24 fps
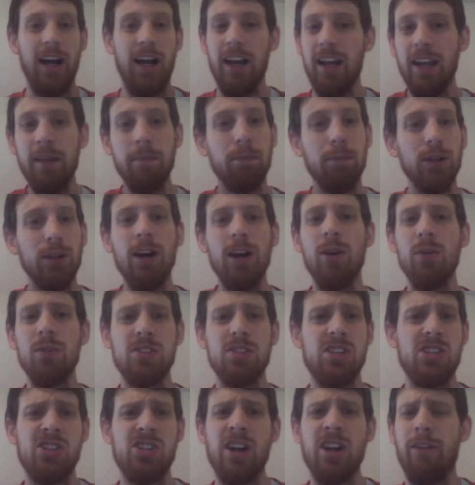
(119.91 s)
He
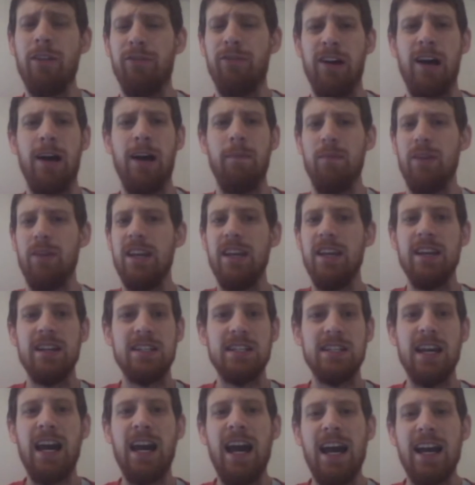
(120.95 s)
blows stuff up, he
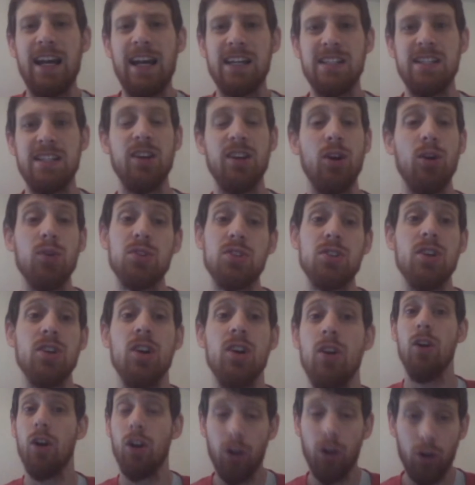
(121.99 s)
attacks, he goes
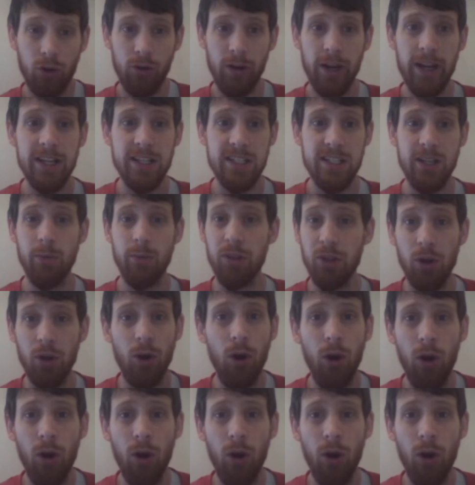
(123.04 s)
crazy with